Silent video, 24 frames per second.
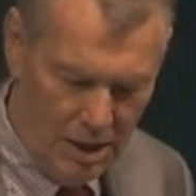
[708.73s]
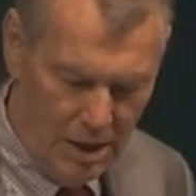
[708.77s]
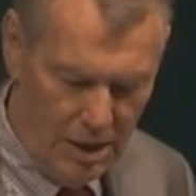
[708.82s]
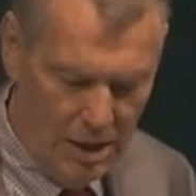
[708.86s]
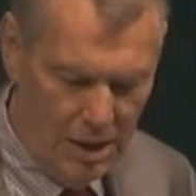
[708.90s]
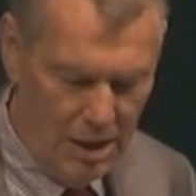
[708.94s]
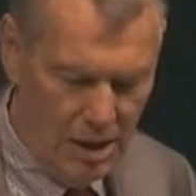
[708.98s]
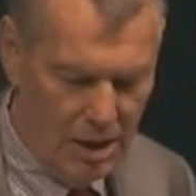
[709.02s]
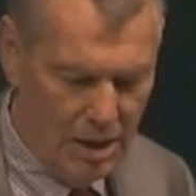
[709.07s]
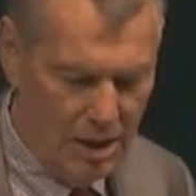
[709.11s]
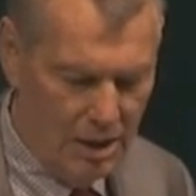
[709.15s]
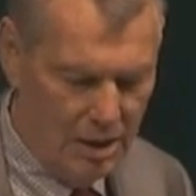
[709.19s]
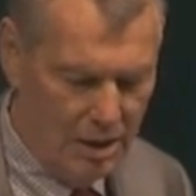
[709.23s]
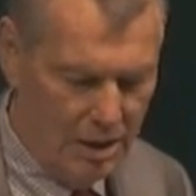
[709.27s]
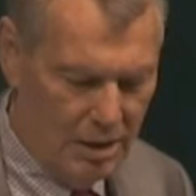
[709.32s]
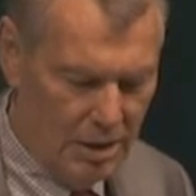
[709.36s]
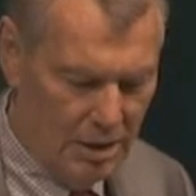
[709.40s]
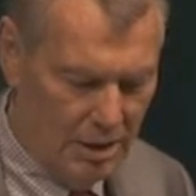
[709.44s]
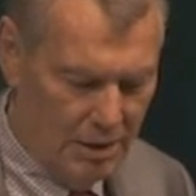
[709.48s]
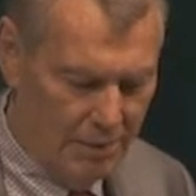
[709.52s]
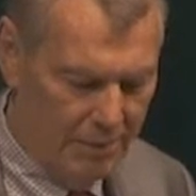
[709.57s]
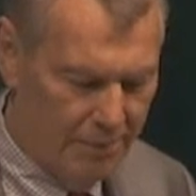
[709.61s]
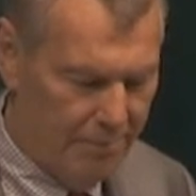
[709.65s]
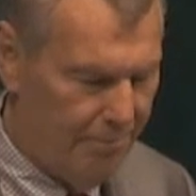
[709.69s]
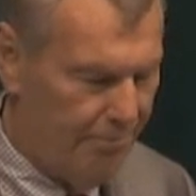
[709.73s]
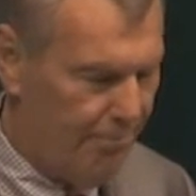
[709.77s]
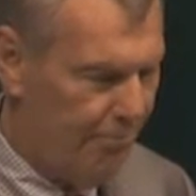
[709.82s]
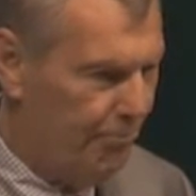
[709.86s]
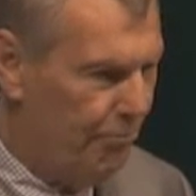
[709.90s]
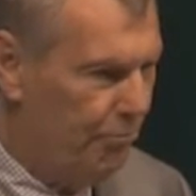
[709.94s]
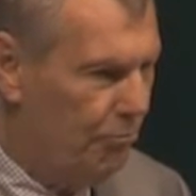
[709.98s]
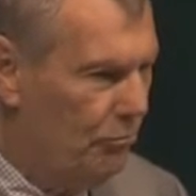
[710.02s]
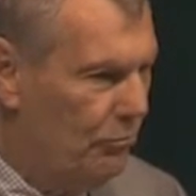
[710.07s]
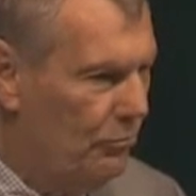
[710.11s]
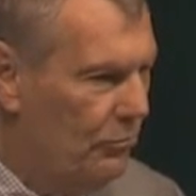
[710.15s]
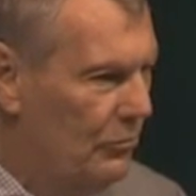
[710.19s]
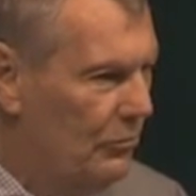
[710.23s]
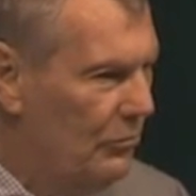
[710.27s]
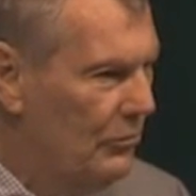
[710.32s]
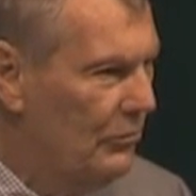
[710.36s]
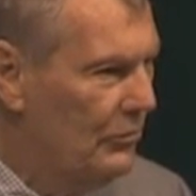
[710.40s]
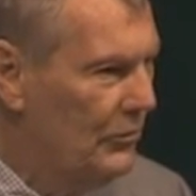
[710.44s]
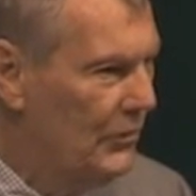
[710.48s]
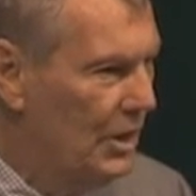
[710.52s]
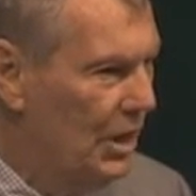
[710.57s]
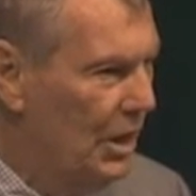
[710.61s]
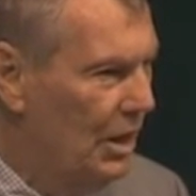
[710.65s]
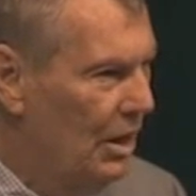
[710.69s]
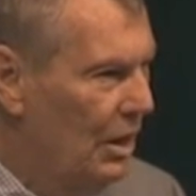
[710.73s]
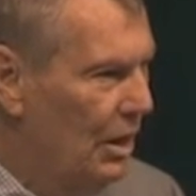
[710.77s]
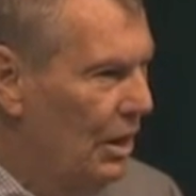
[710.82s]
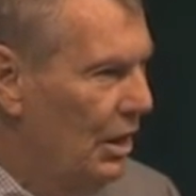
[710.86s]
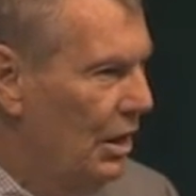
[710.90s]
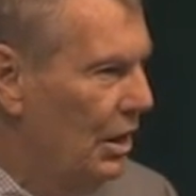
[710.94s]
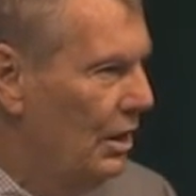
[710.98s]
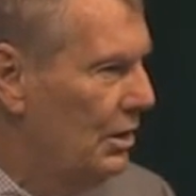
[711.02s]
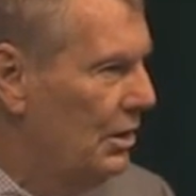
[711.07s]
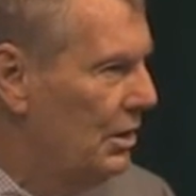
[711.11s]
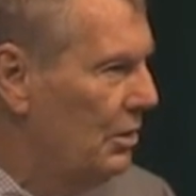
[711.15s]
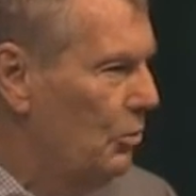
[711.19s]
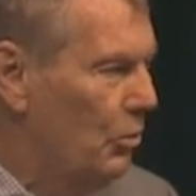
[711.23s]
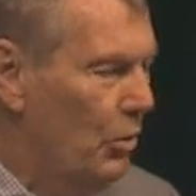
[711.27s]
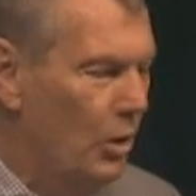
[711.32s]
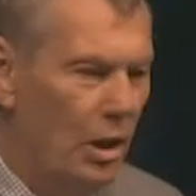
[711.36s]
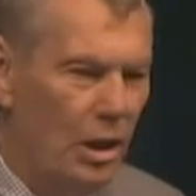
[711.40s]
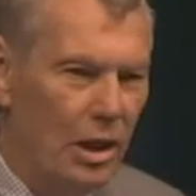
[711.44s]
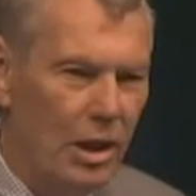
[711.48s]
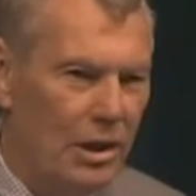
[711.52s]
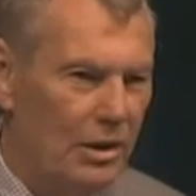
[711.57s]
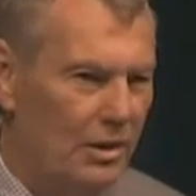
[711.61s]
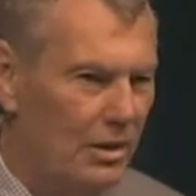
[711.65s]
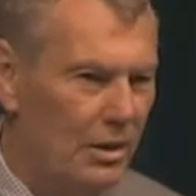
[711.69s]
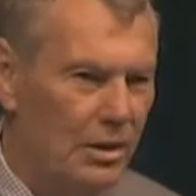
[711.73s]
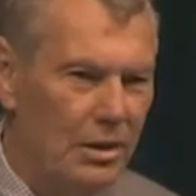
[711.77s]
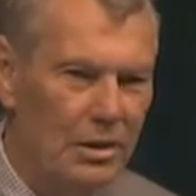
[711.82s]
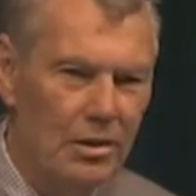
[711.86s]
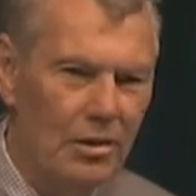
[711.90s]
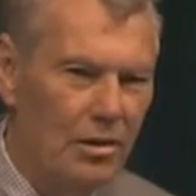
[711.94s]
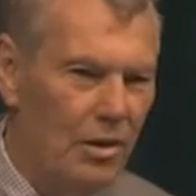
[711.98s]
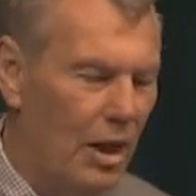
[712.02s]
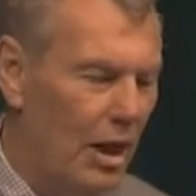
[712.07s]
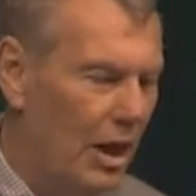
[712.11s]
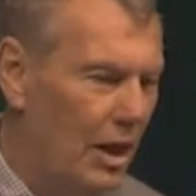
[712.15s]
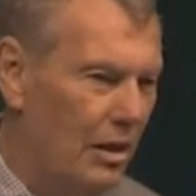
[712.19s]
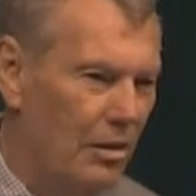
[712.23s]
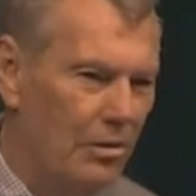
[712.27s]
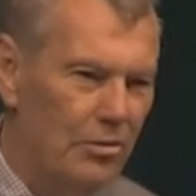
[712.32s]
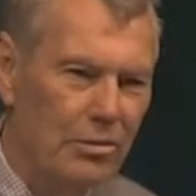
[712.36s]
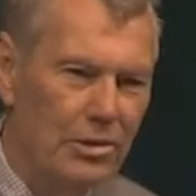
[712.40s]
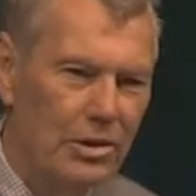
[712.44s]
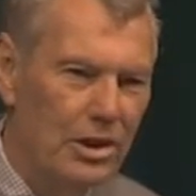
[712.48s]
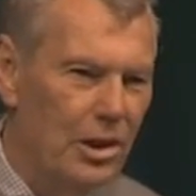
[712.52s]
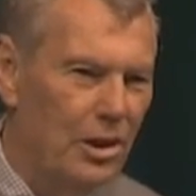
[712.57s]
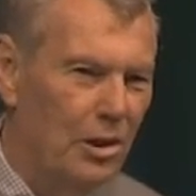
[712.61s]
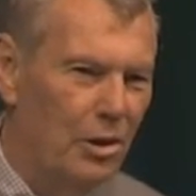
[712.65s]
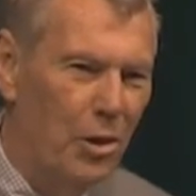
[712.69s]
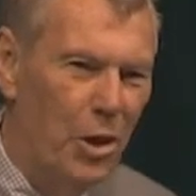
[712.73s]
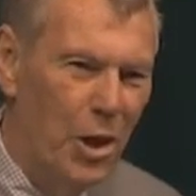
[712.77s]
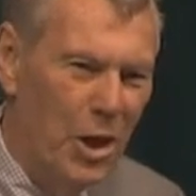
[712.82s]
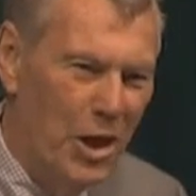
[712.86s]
And uh, I said, well, I, you know, I don't know.